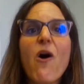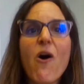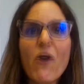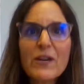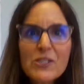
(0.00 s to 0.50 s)

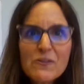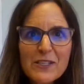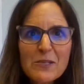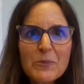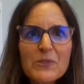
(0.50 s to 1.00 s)
Orange
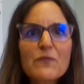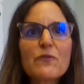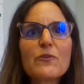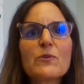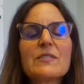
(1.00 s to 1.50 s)
vegetables
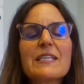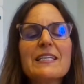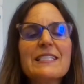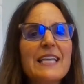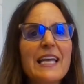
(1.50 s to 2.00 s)
and fruits
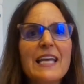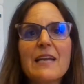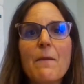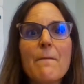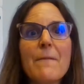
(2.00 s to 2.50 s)

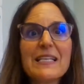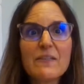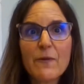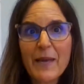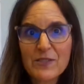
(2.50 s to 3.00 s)
contain
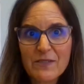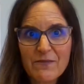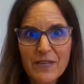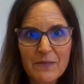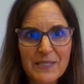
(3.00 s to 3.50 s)
massive amounts
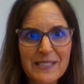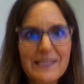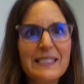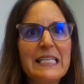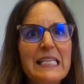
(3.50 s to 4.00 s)
of vitamin
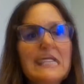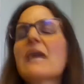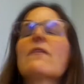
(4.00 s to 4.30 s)
C,